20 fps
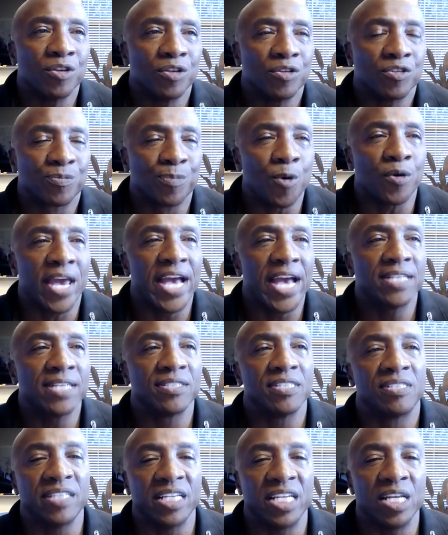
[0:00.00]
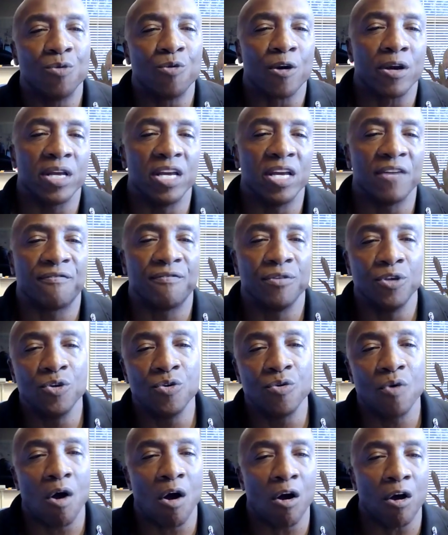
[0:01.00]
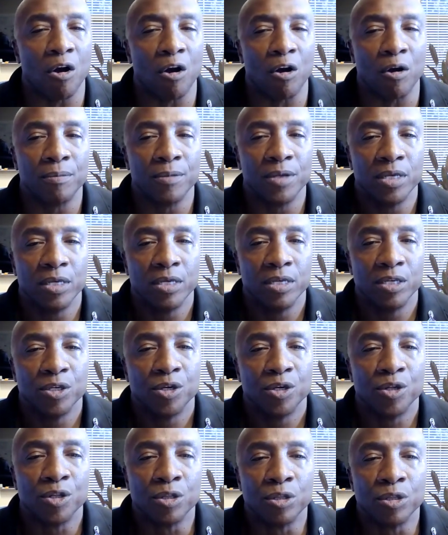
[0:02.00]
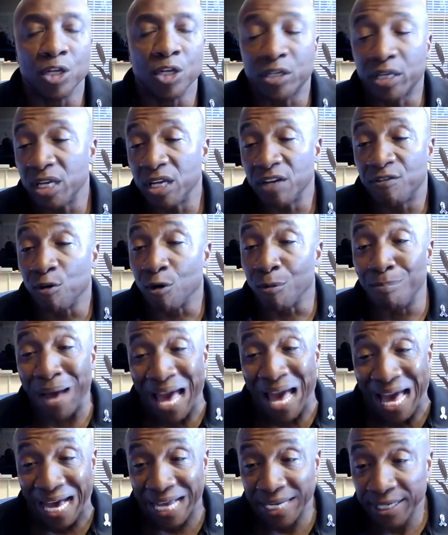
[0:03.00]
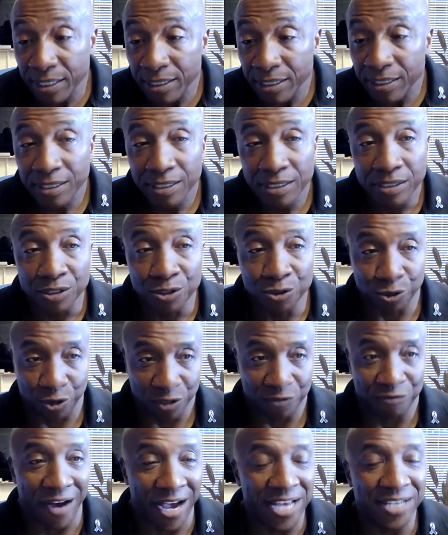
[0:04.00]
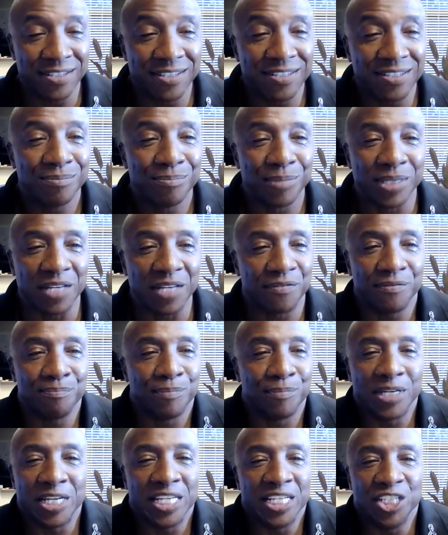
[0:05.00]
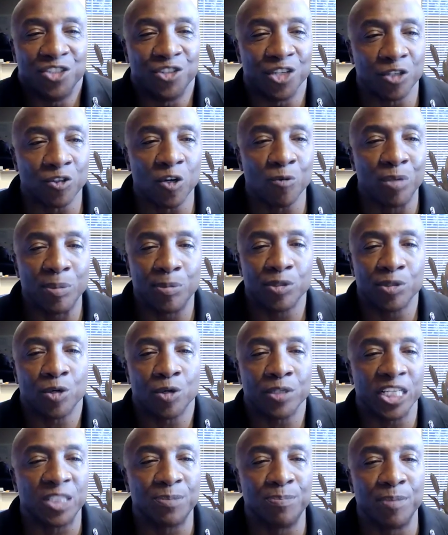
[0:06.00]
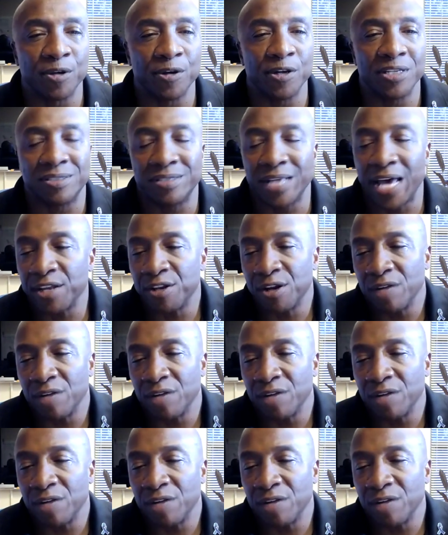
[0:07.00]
Spokane's a city where if you are looking for bad, you could find it. But in general, people don't experience that.